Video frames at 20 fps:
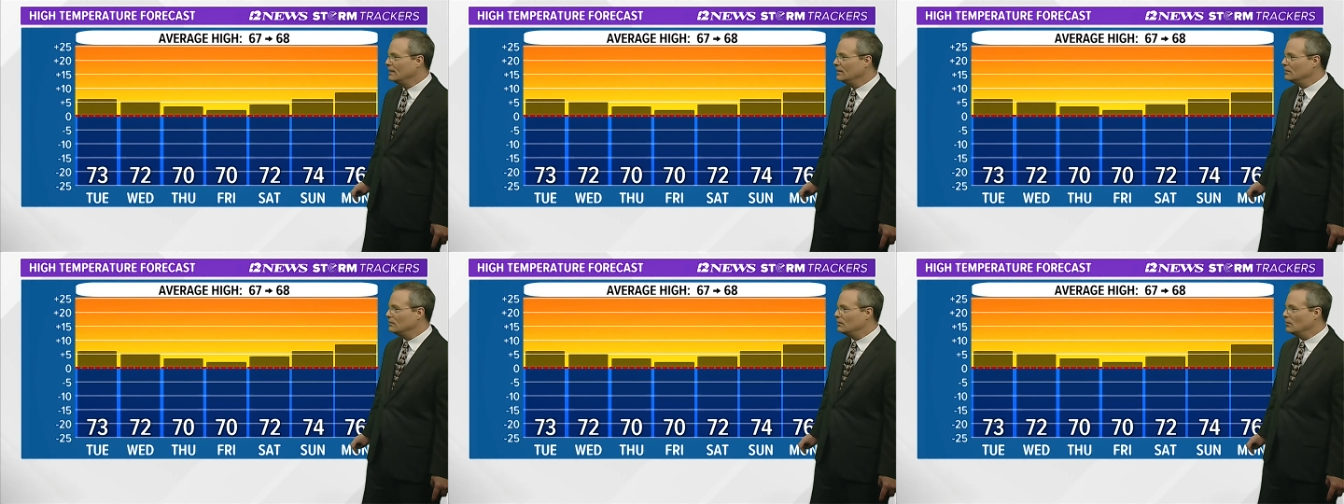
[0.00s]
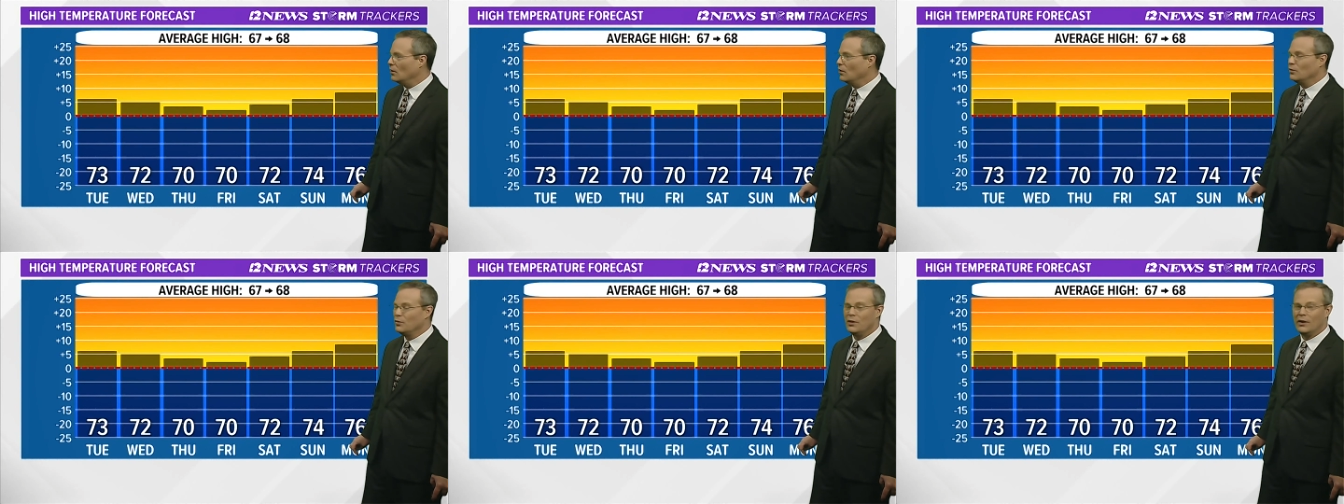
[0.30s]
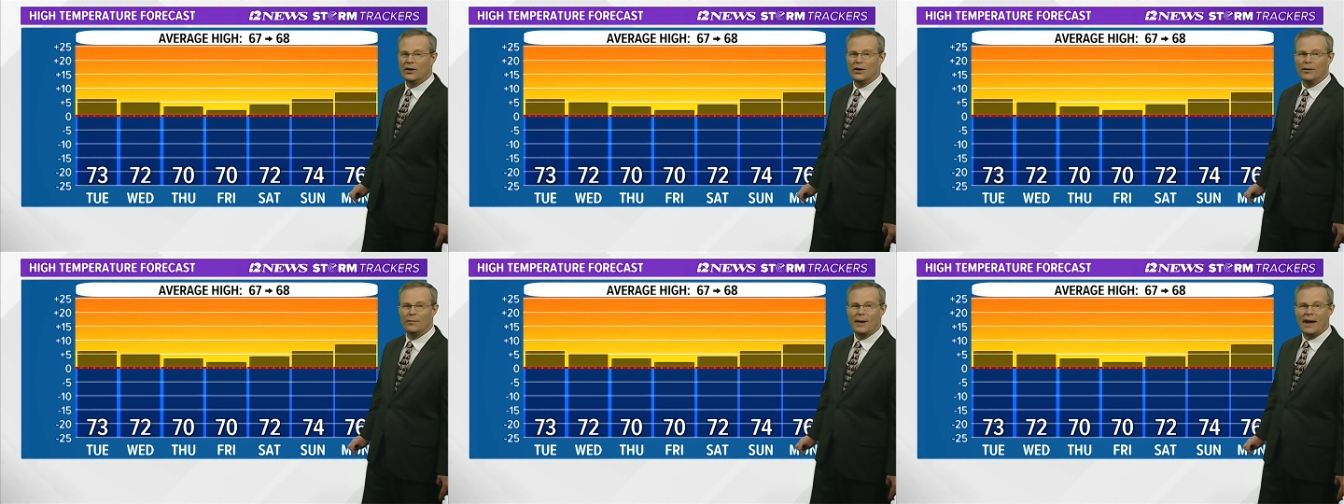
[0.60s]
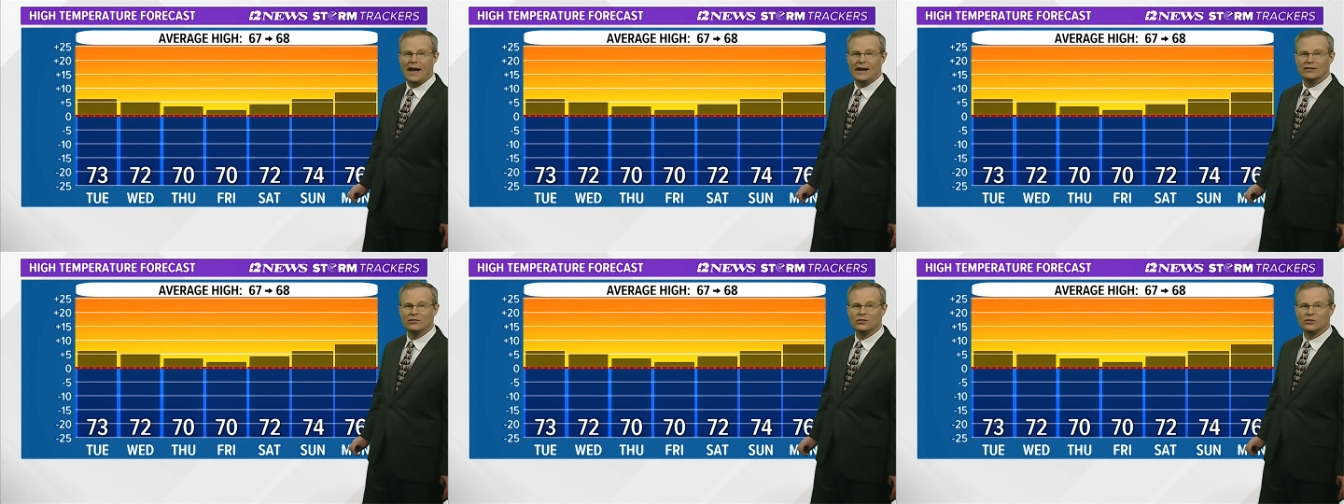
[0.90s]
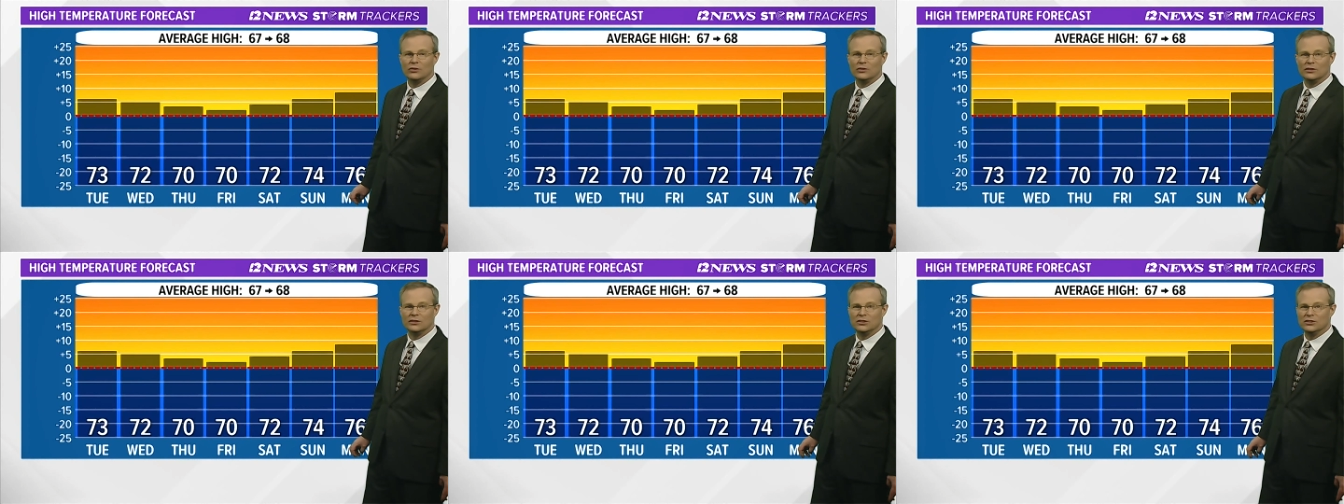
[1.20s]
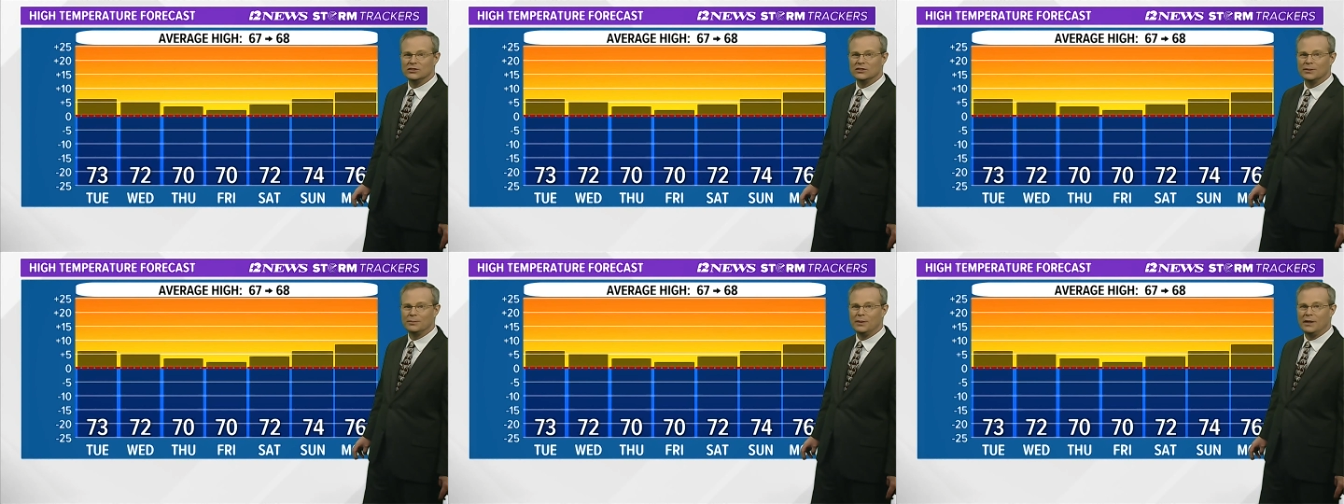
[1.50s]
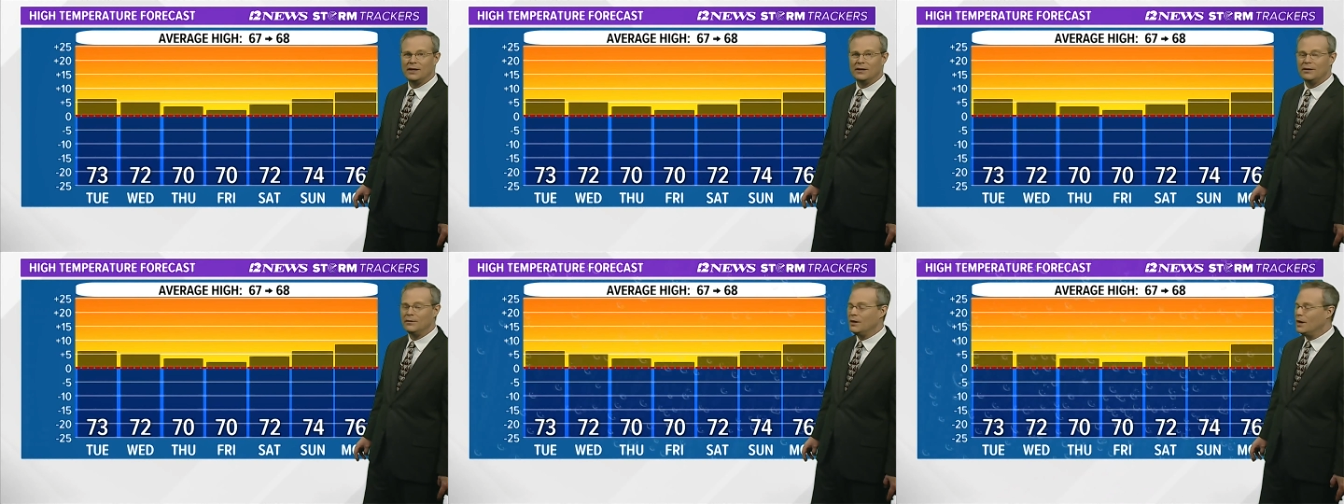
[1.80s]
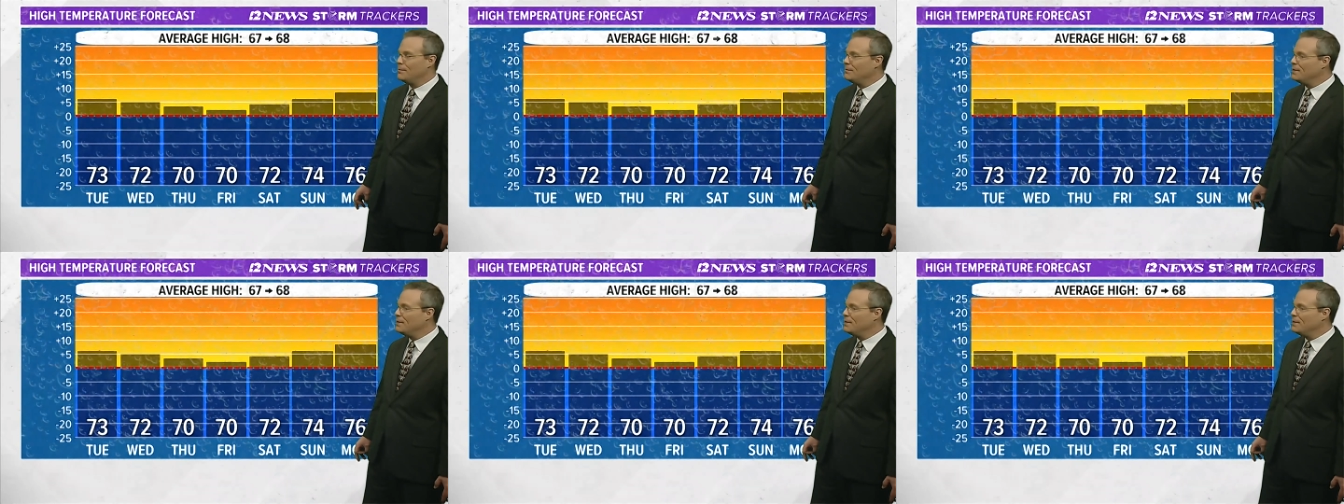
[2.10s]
So thereabouts or just about, a